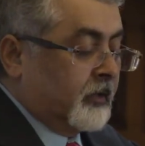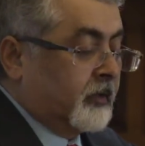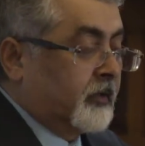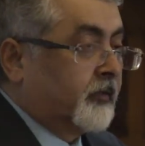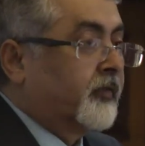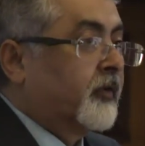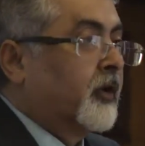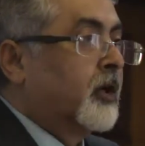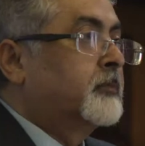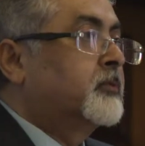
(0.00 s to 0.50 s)

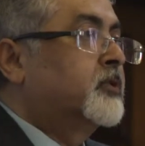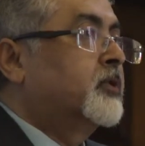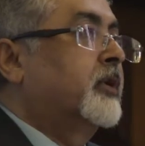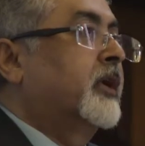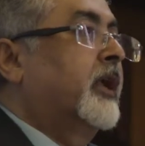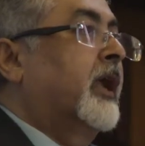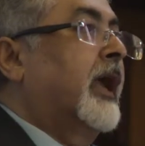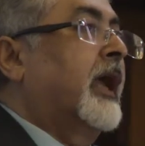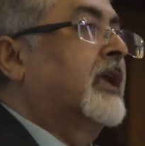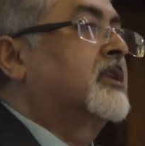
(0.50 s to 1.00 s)
The firm
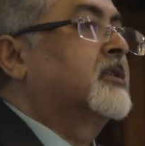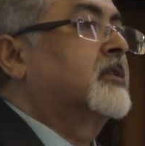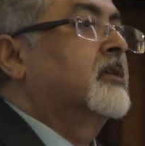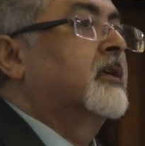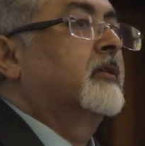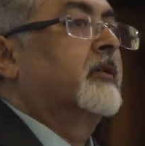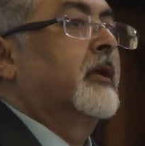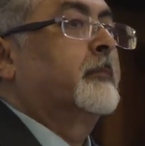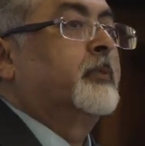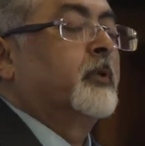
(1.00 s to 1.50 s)
today
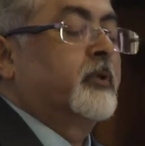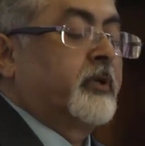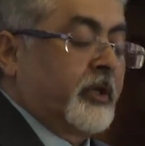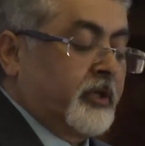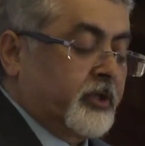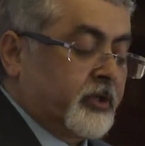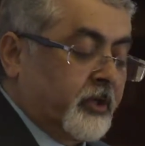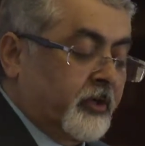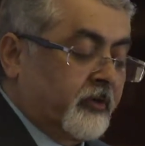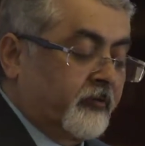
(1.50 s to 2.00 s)
has a
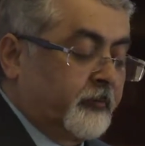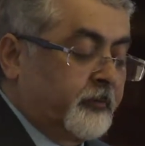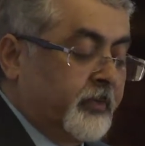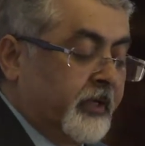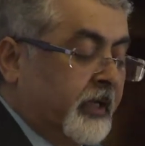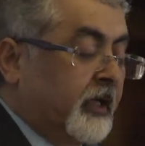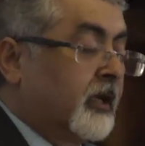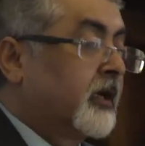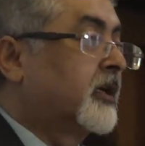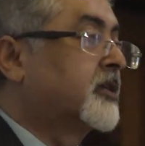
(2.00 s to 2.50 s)
reputation of
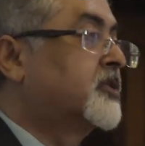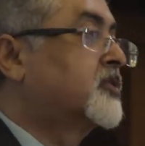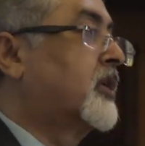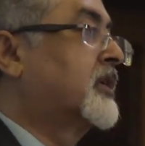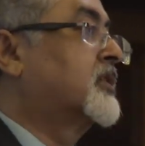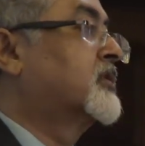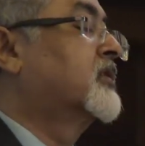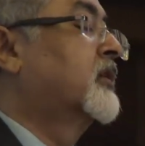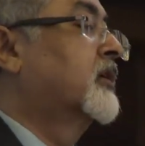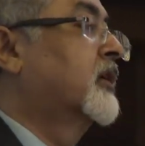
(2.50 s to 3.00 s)
being a
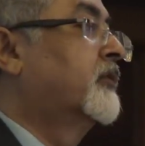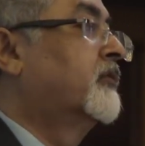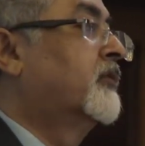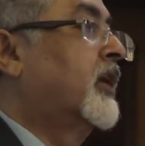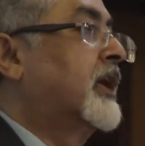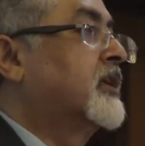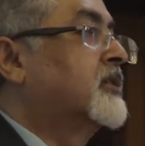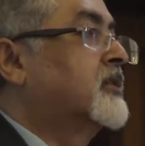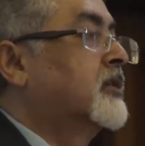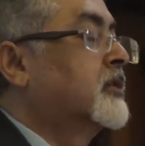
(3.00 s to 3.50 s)
trusted
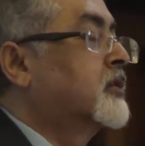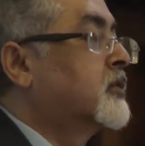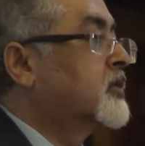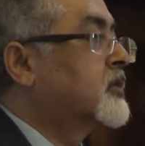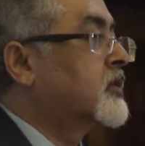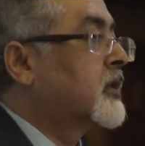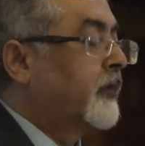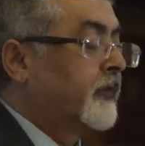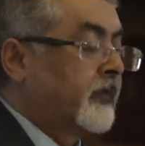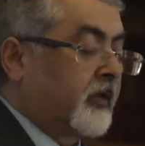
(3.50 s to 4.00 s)
advisor to
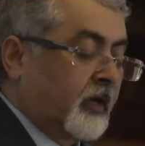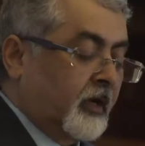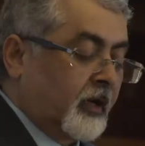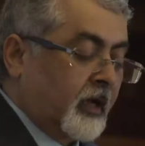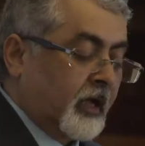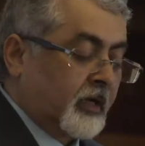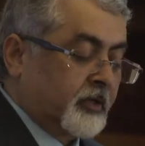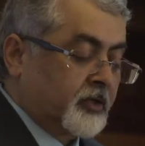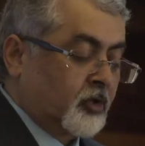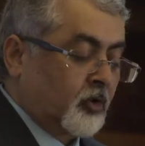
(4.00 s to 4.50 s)
several
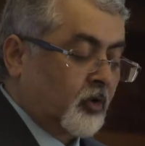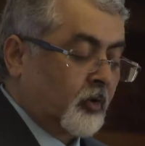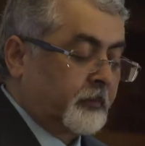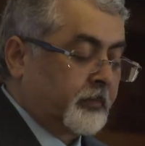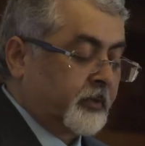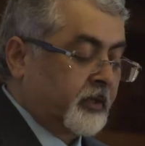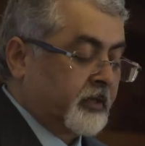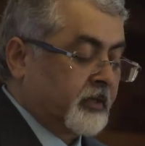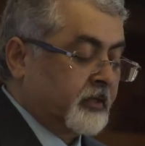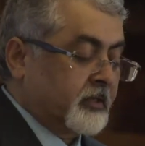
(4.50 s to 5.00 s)
large
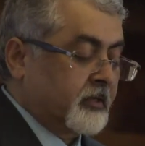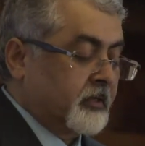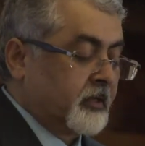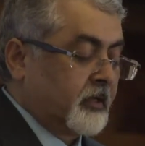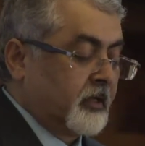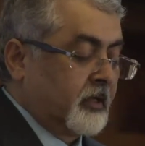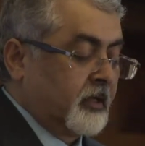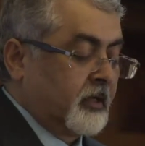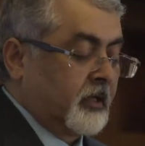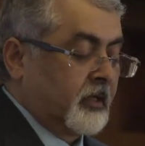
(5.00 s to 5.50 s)
corporates.
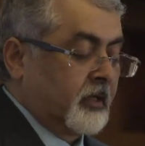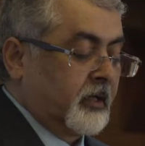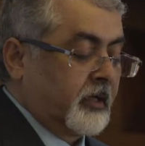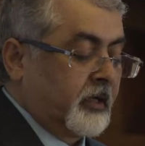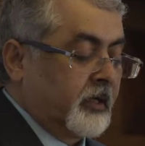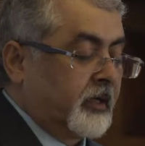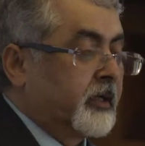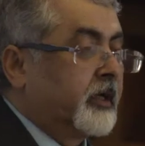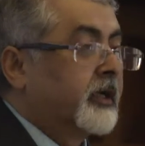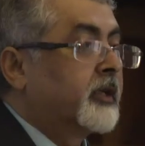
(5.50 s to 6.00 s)

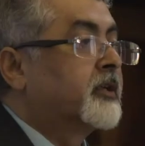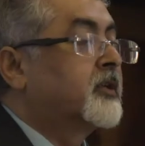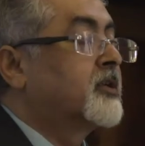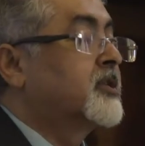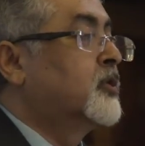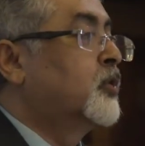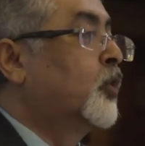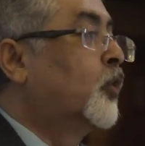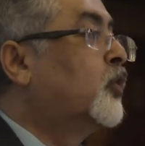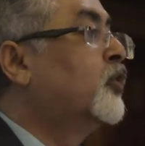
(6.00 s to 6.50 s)
It
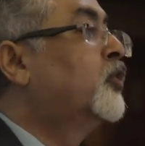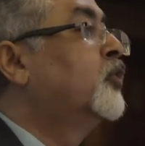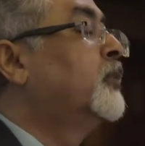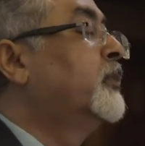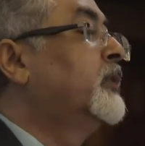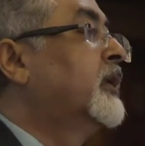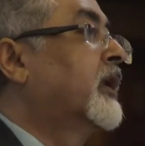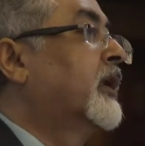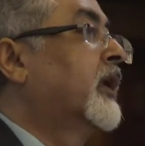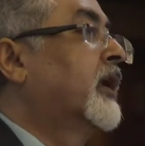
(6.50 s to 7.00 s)
is known to
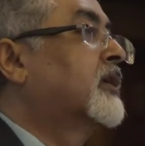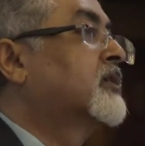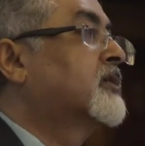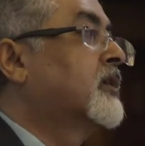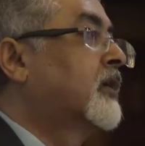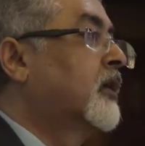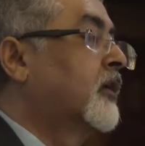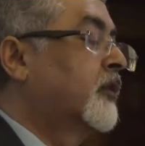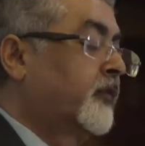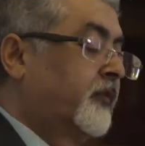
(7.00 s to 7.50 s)
be an
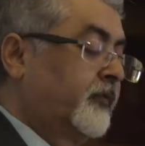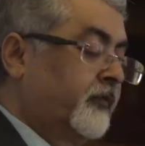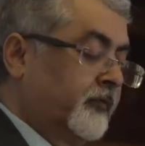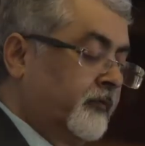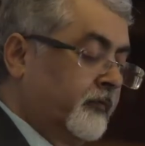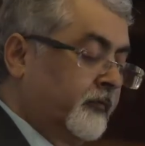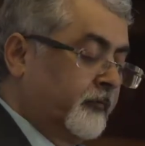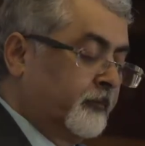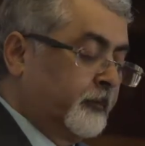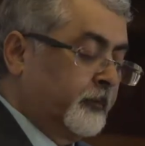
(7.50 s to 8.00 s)
excellent
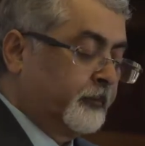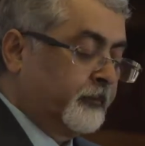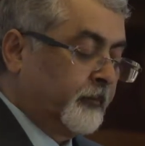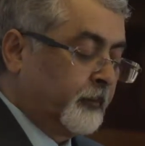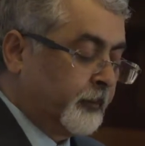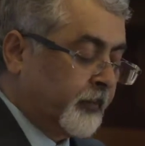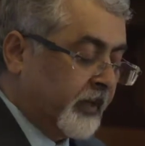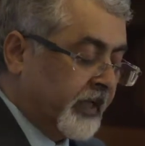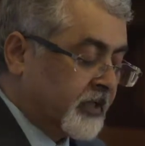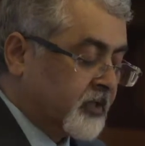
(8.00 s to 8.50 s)

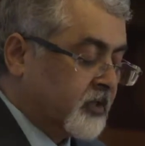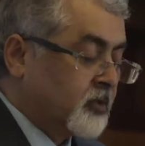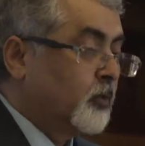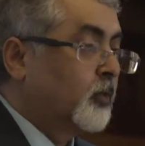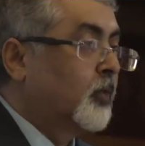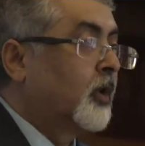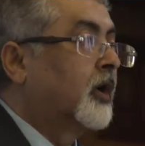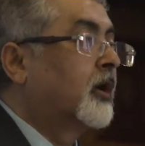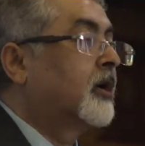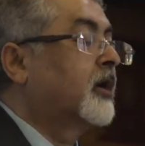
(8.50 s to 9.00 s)
place to
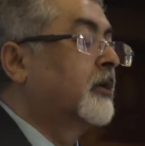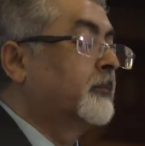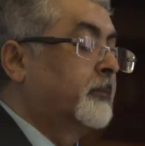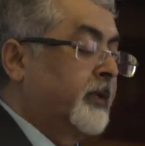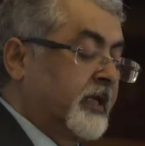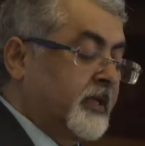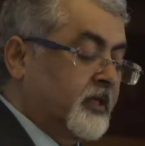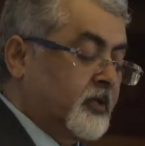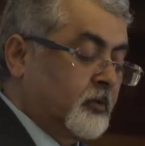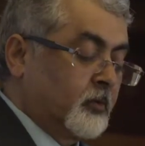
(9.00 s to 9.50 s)
work and
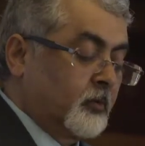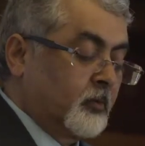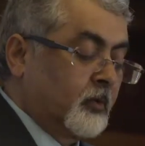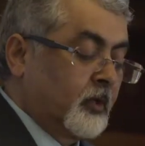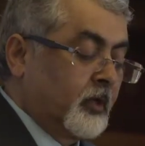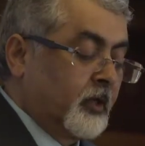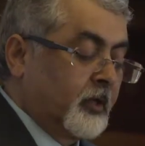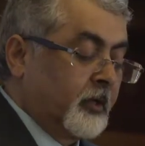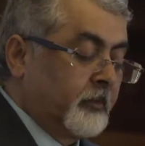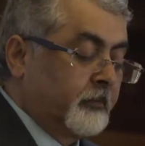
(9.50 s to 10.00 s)
place to
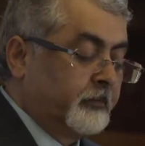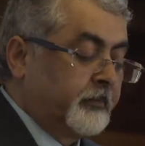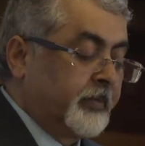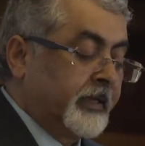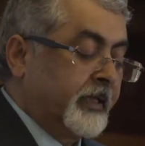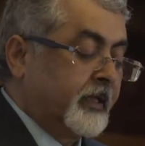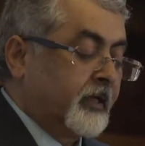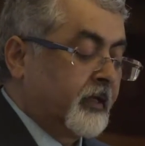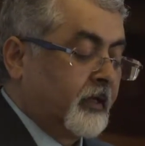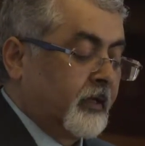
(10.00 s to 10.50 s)

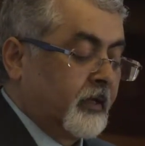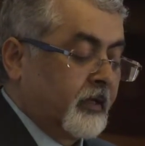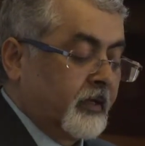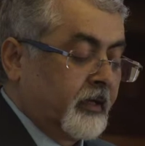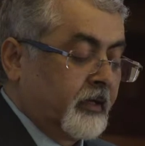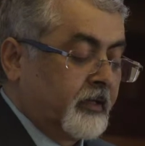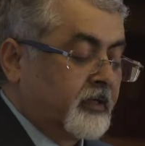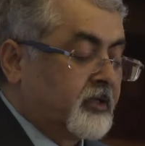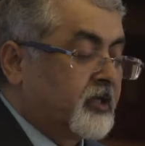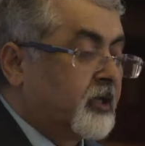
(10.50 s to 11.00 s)
be
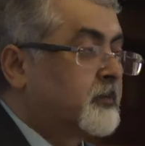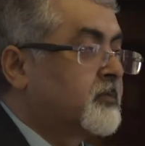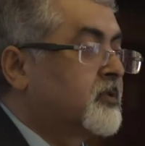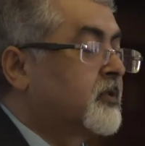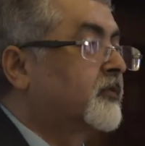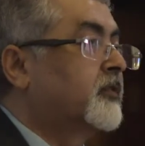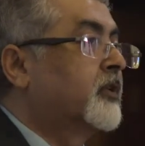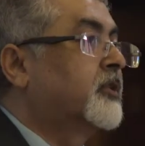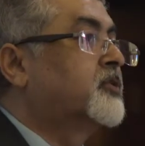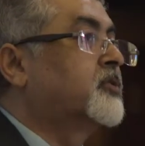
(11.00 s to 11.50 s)
in
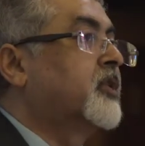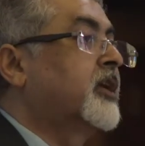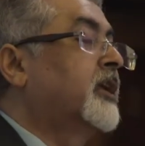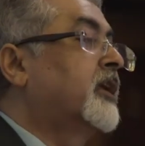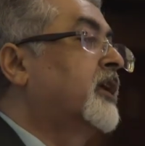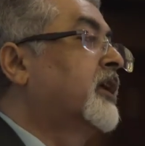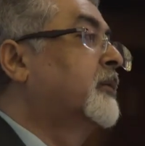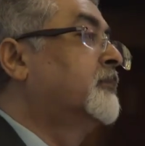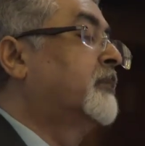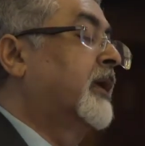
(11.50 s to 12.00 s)
terms of the
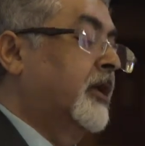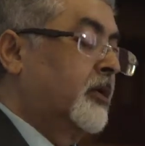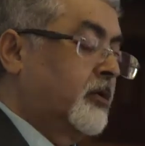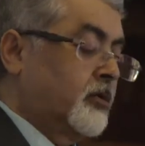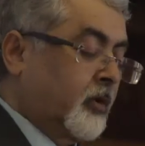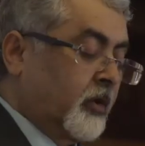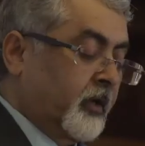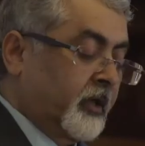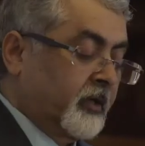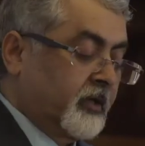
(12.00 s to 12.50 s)
training and
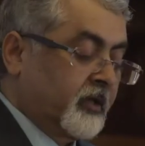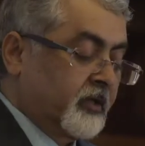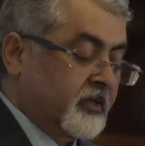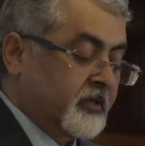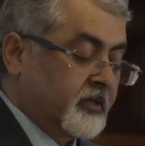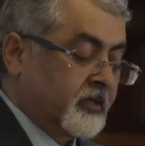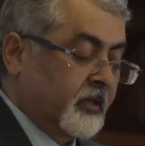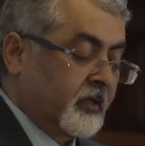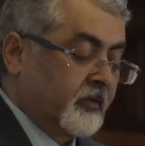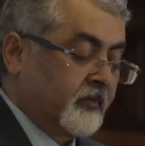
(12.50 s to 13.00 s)
mentoring that
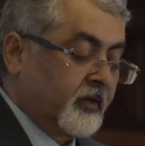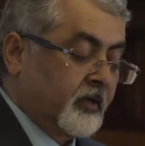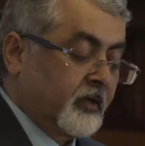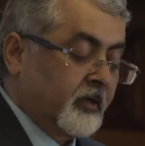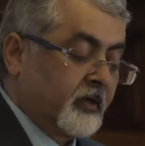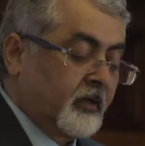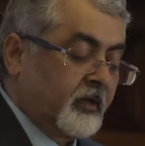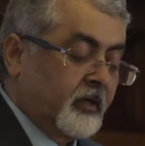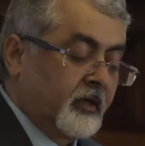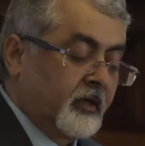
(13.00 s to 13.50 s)
is delivered.